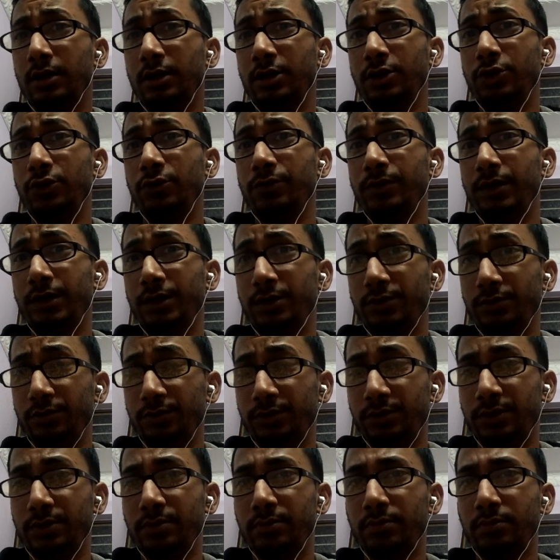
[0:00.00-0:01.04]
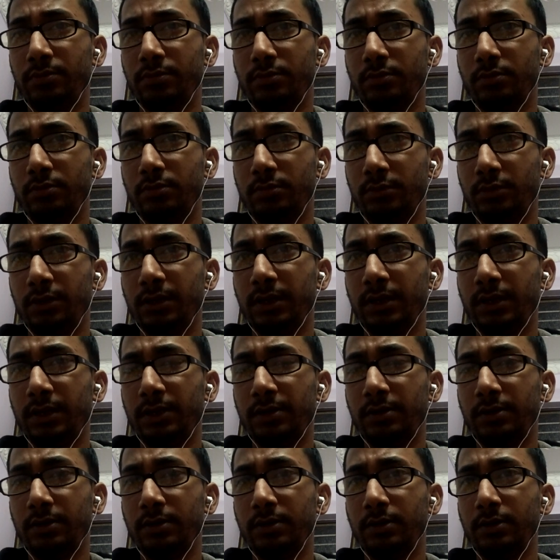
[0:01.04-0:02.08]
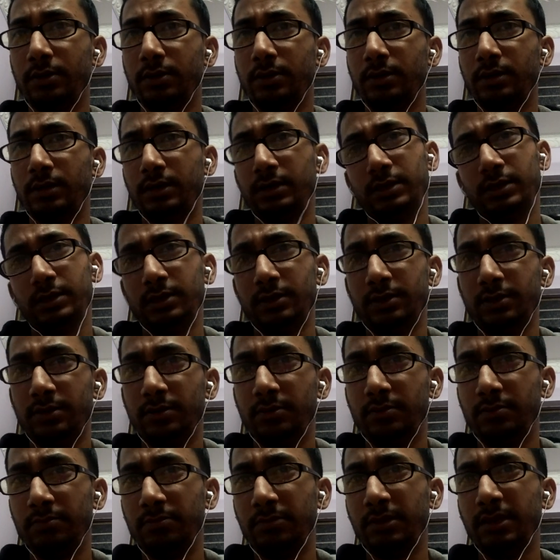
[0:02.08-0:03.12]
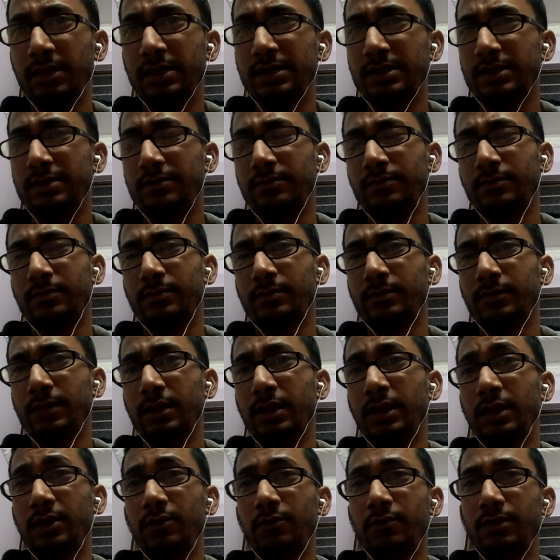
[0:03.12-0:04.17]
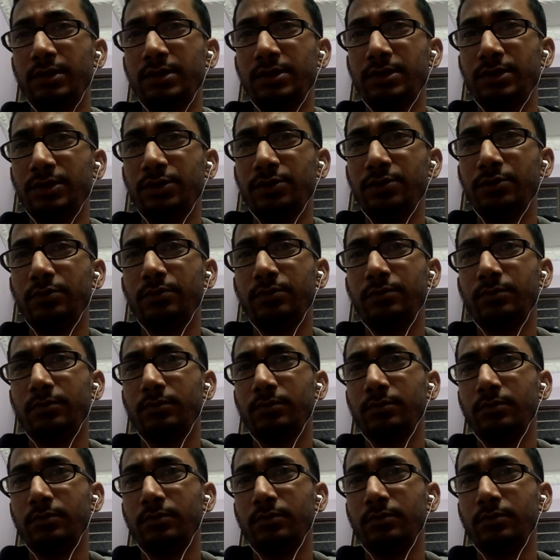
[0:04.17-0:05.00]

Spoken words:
new videos, right? And please request you